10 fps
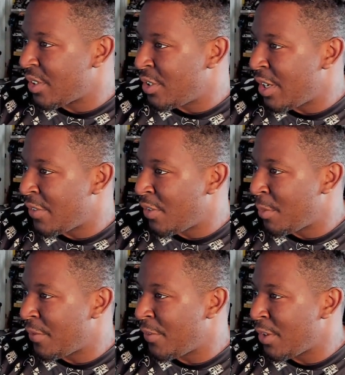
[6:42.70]

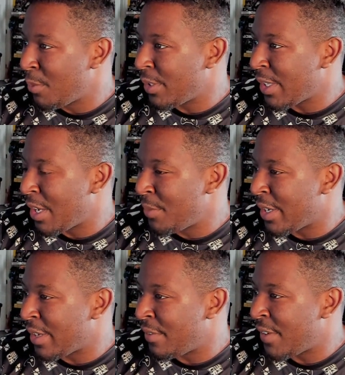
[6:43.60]
Transformer film without
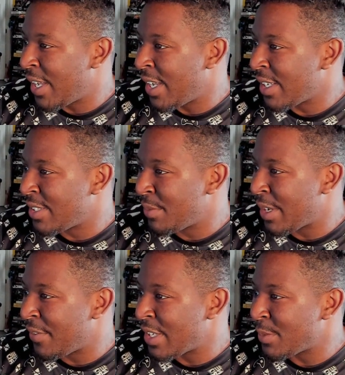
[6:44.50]
Megan Fox.
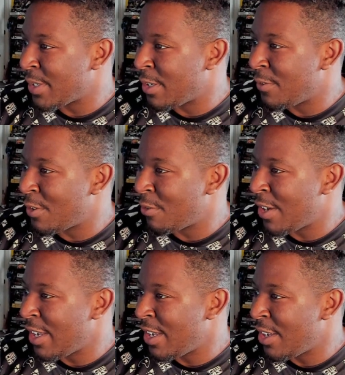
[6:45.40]
Megan Fox been gone for a
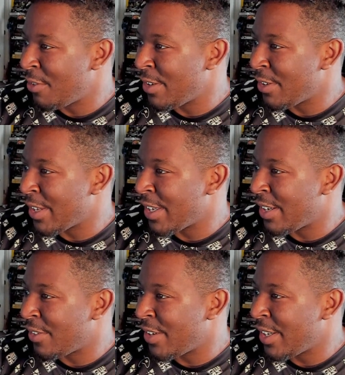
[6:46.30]
while. We know that
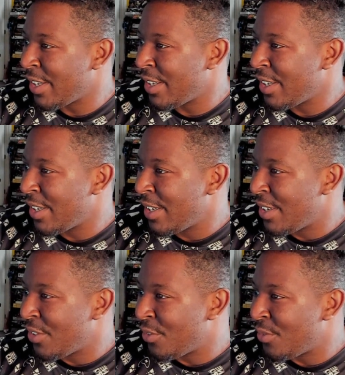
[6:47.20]
already.
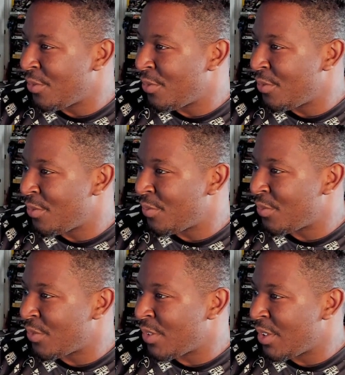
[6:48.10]

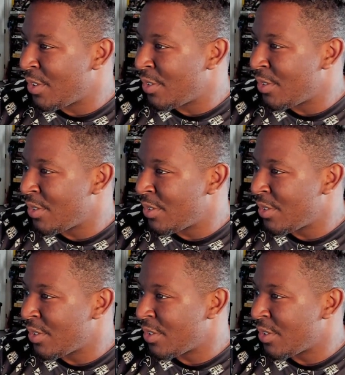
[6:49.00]
Mm.